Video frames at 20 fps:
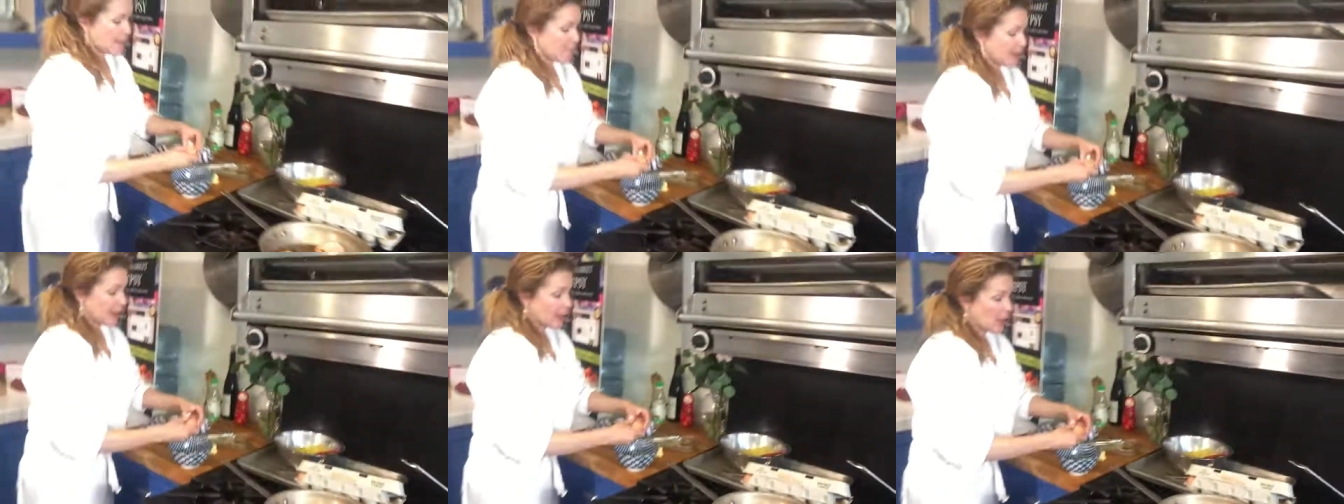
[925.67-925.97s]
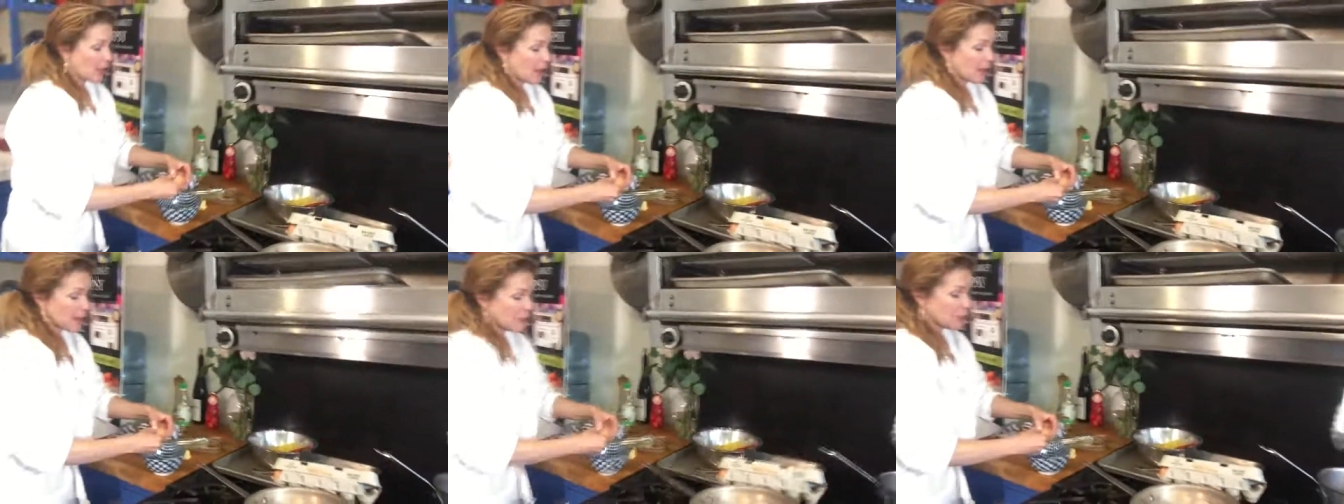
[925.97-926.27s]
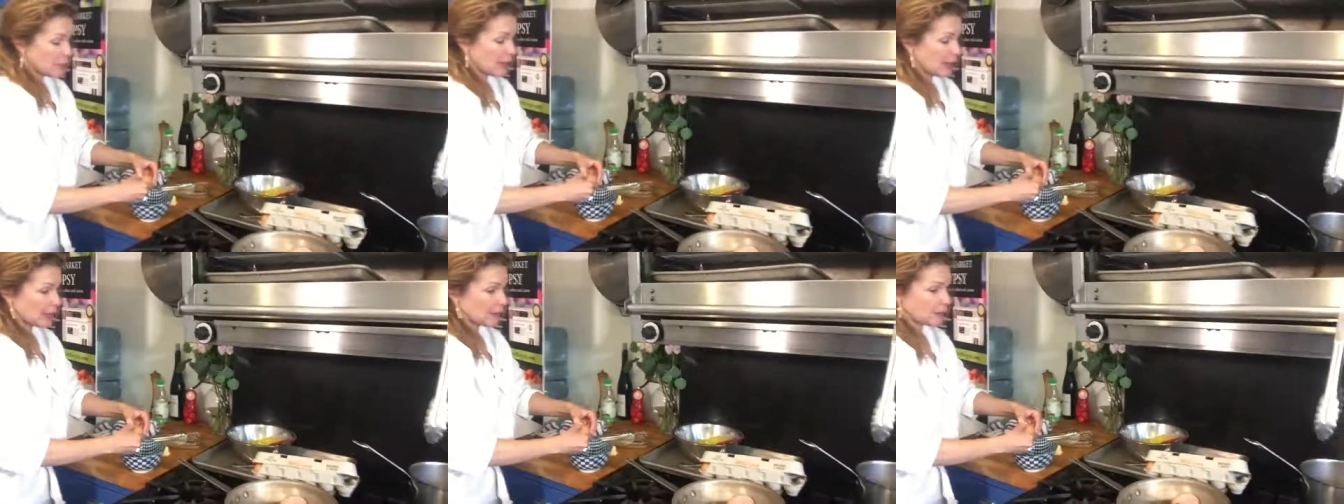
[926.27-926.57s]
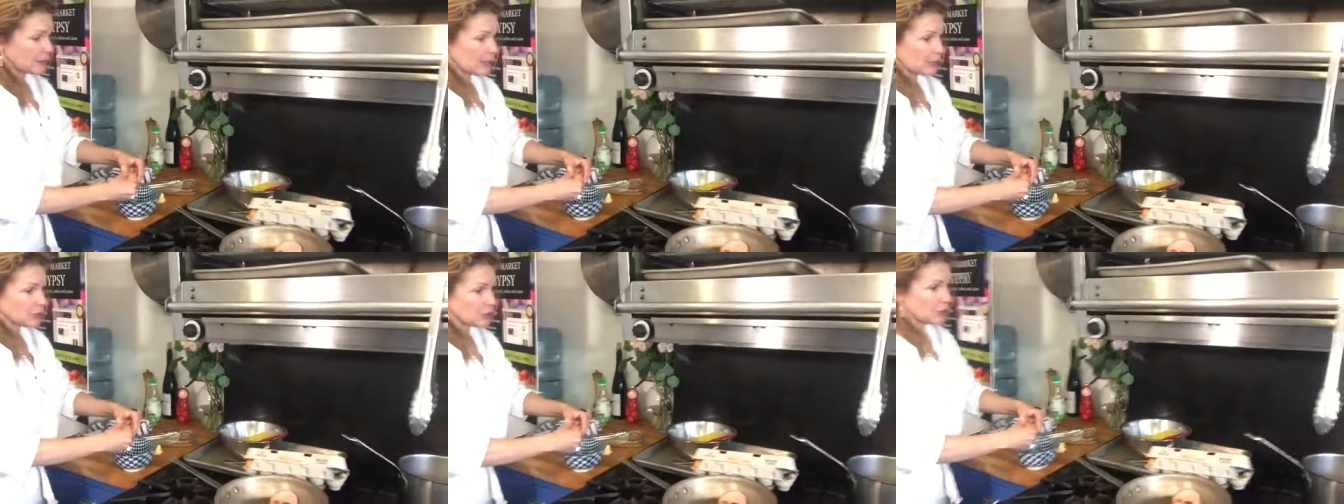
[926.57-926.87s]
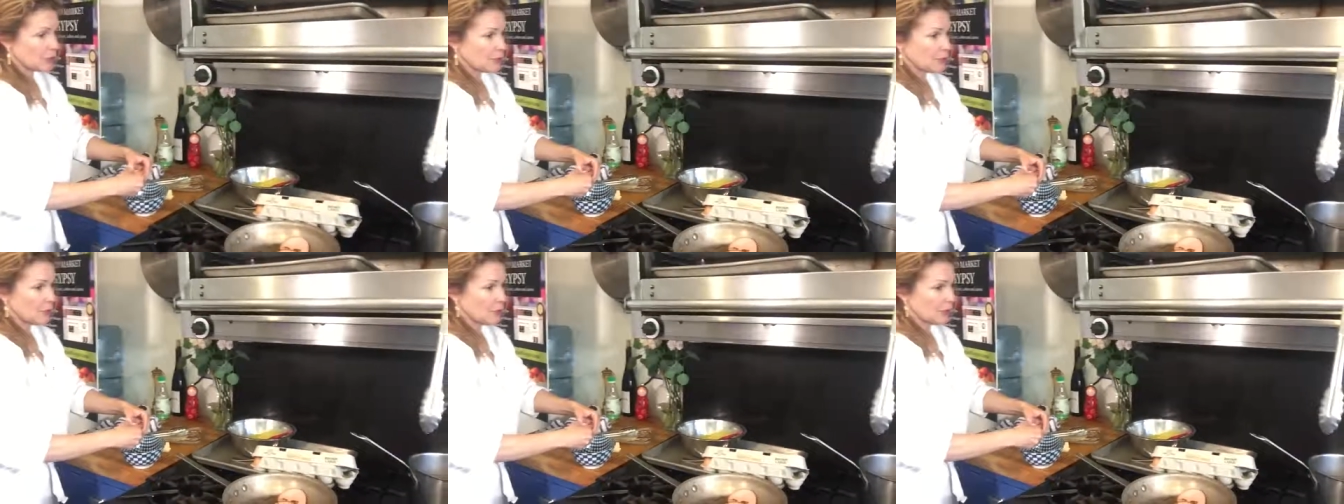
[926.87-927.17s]
And by contrast, I'll
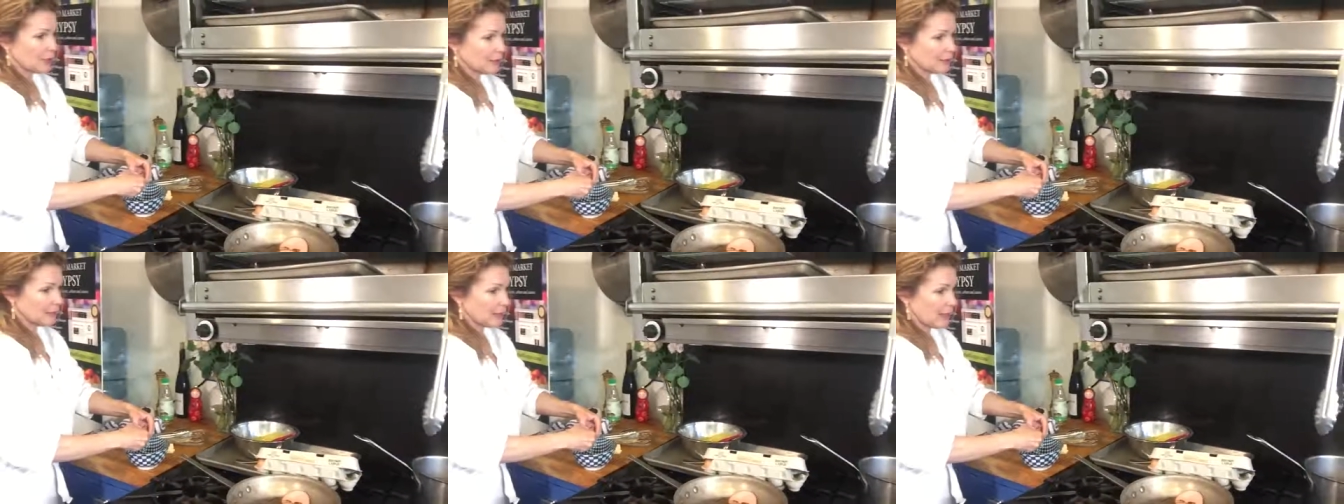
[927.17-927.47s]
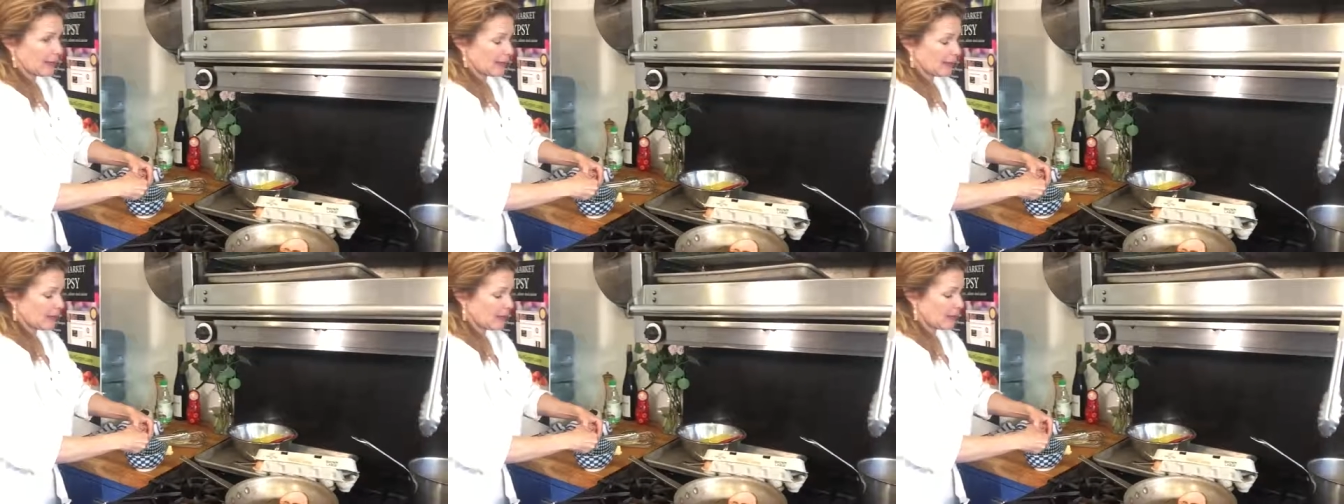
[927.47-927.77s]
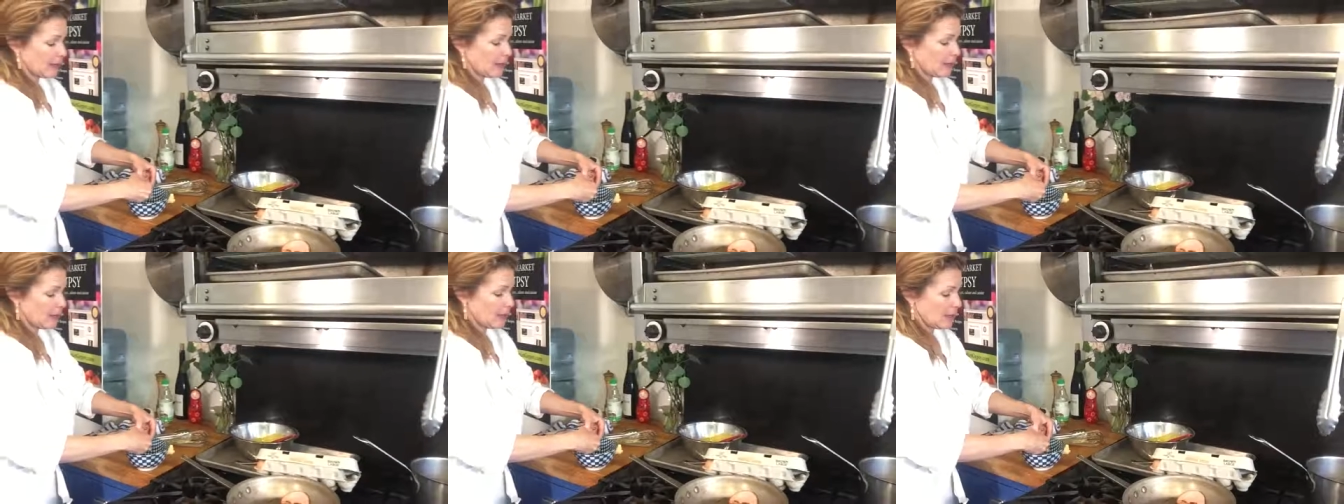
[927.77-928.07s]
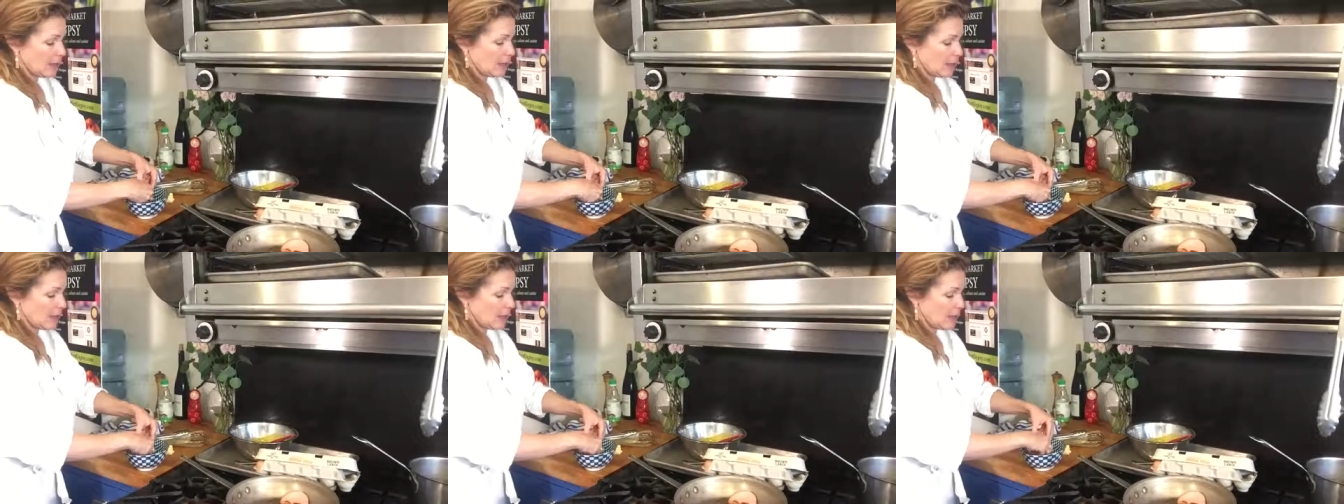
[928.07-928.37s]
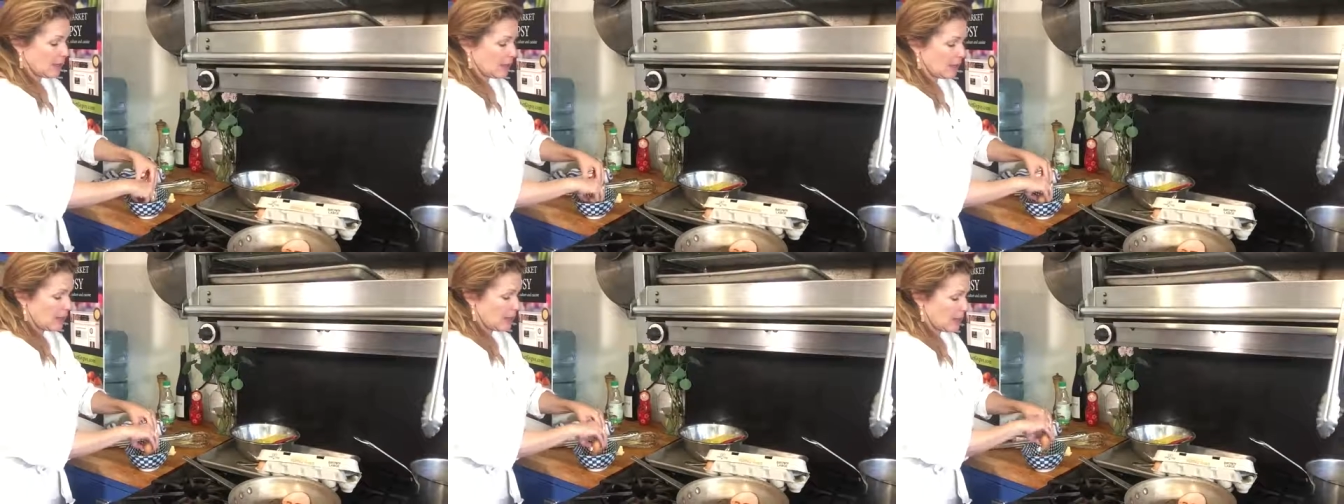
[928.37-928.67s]
show you what it's like
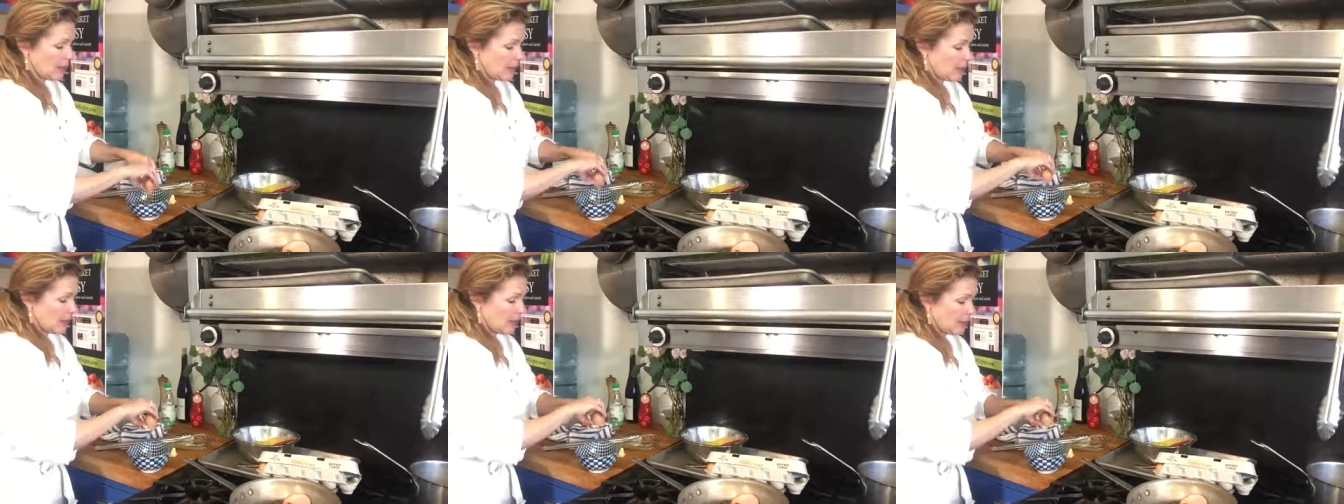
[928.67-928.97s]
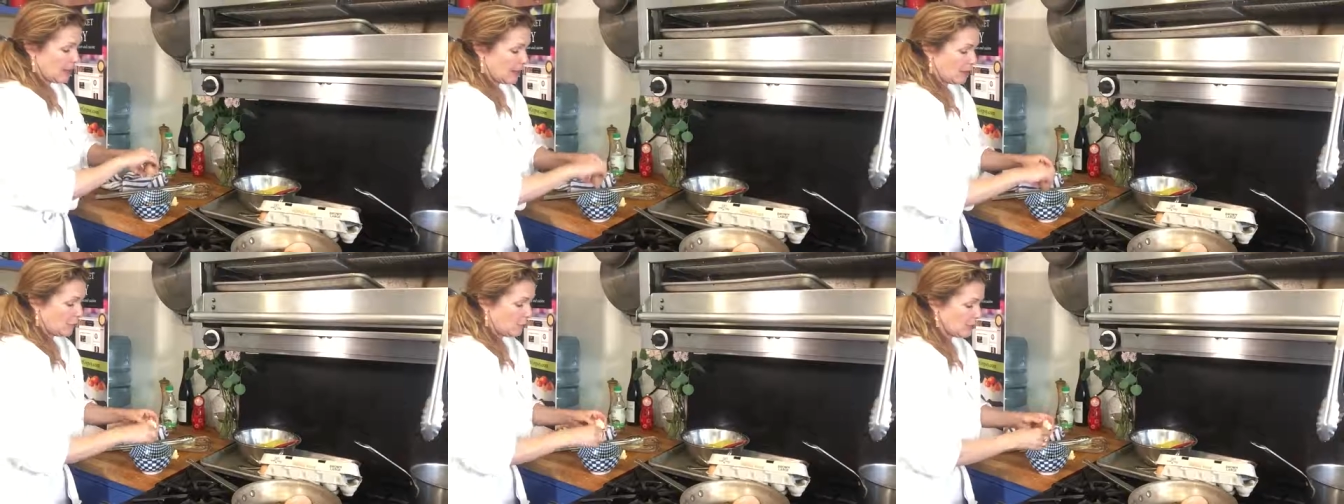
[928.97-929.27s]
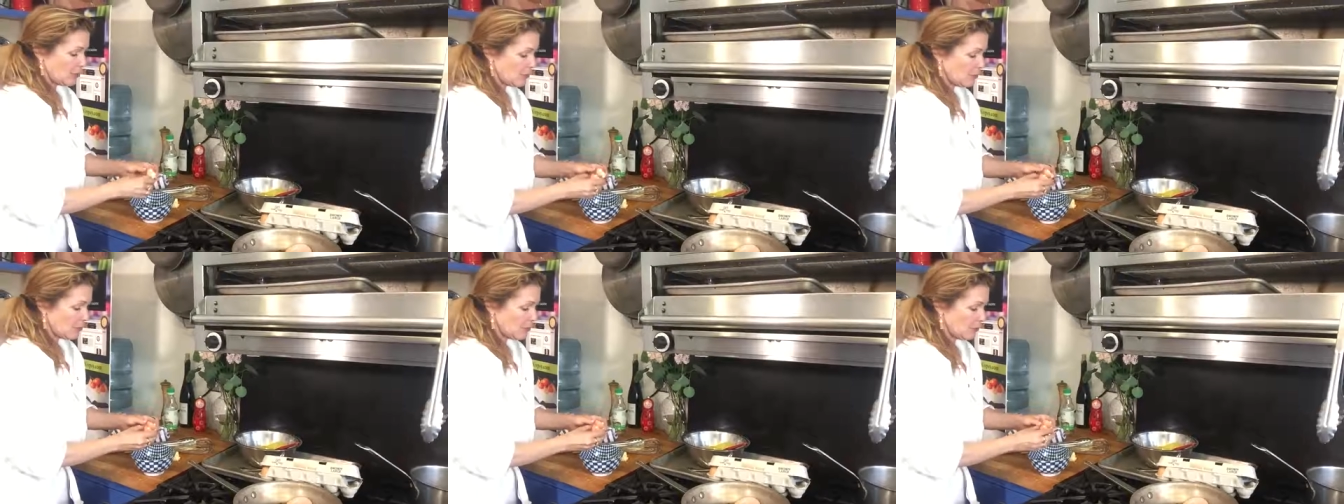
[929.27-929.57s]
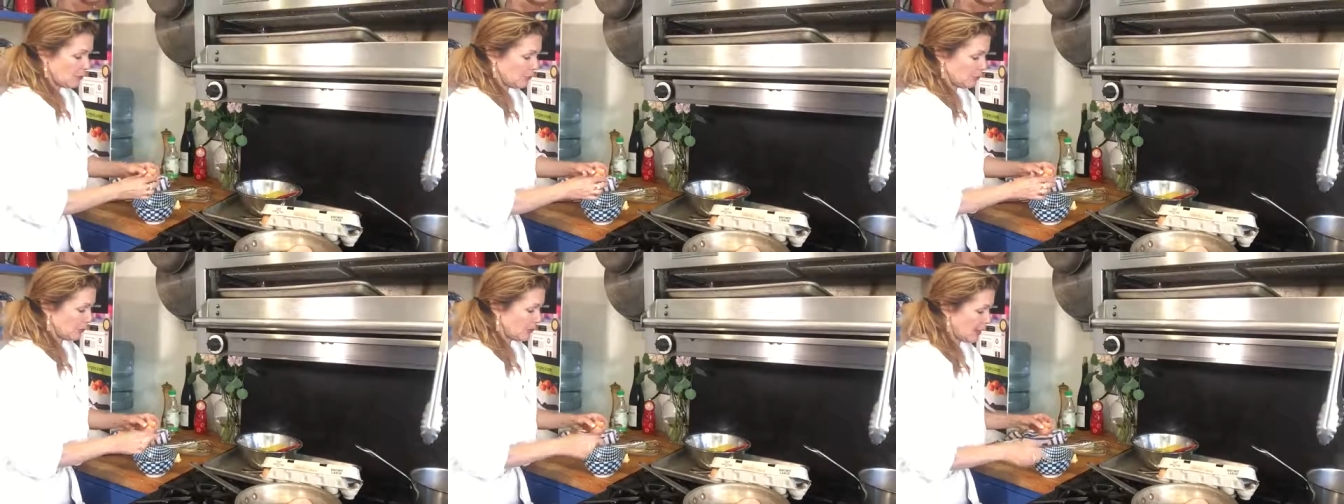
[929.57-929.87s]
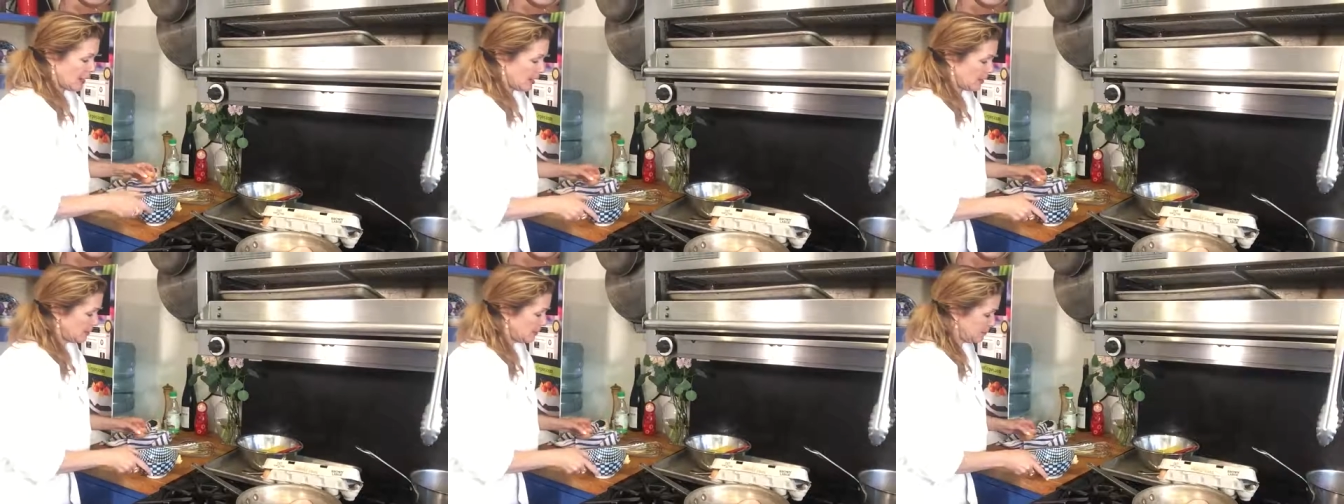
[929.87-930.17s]
if we don't use
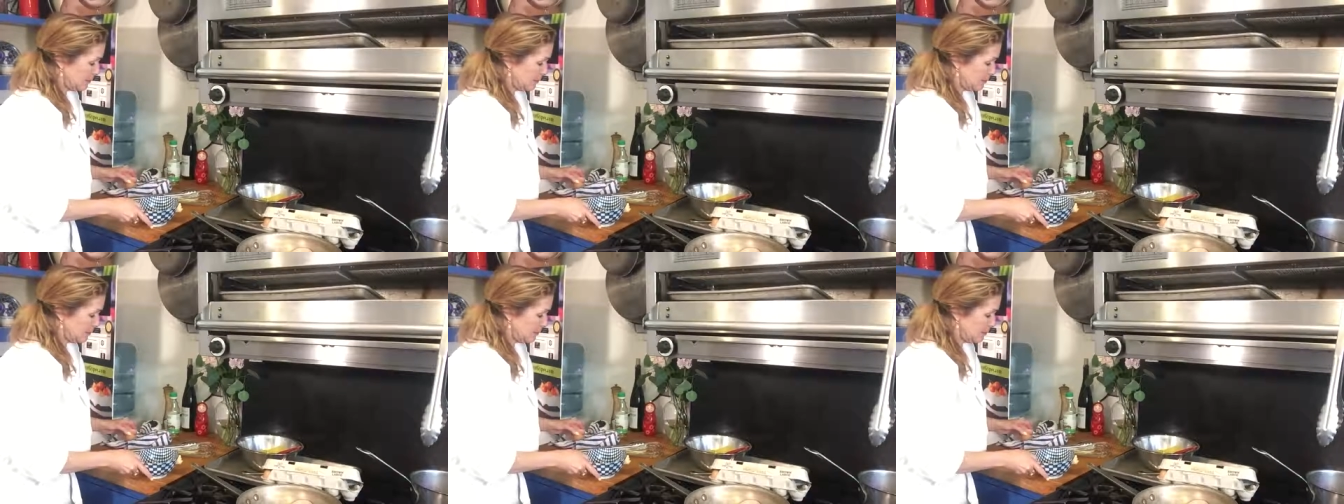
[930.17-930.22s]
that.